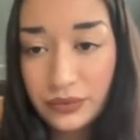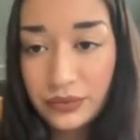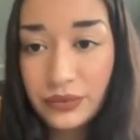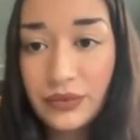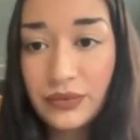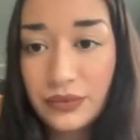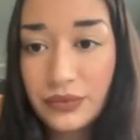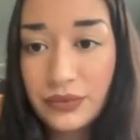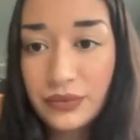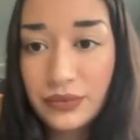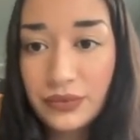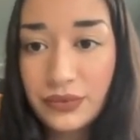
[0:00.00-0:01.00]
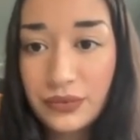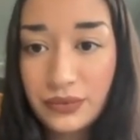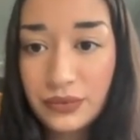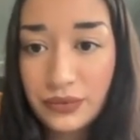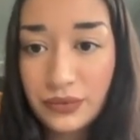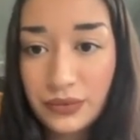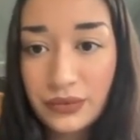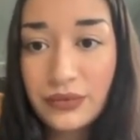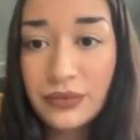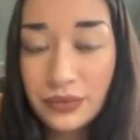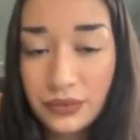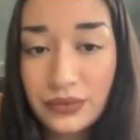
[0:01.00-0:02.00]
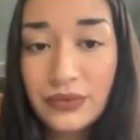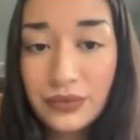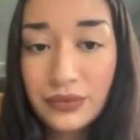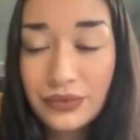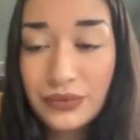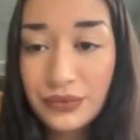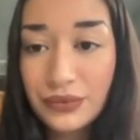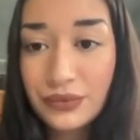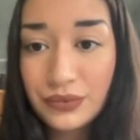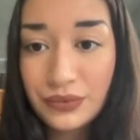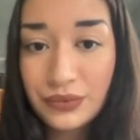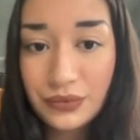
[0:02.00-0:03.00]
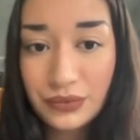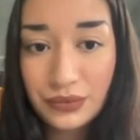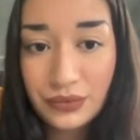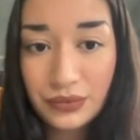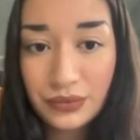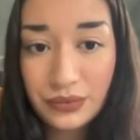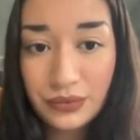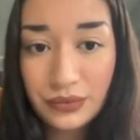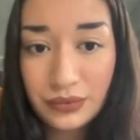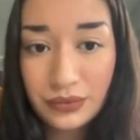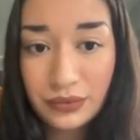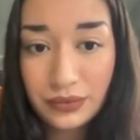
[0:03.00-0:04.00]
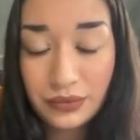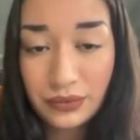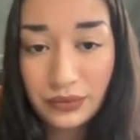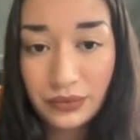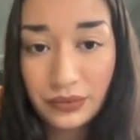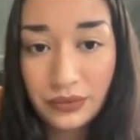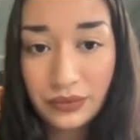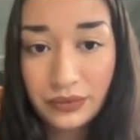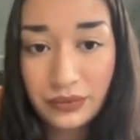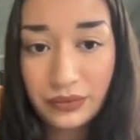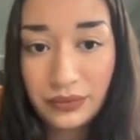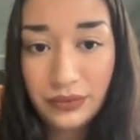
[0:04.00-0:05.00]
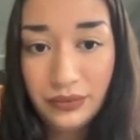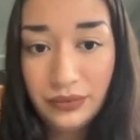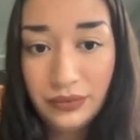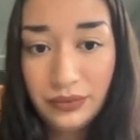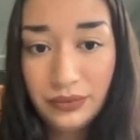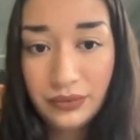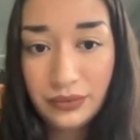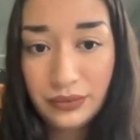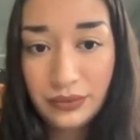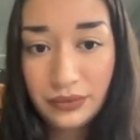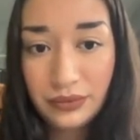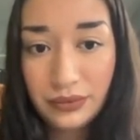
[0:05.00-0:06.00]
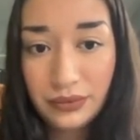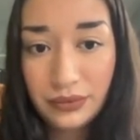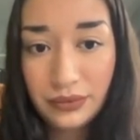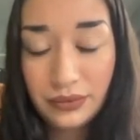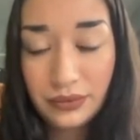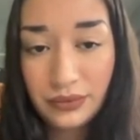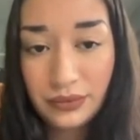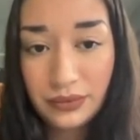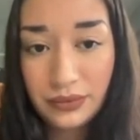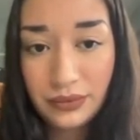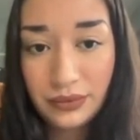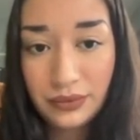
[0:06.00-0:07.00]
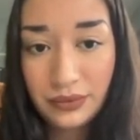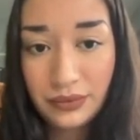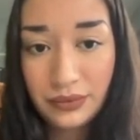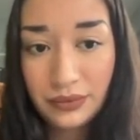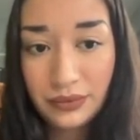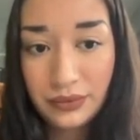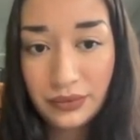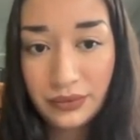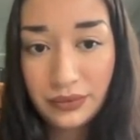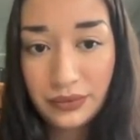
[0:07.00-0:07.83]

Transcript: [no speech]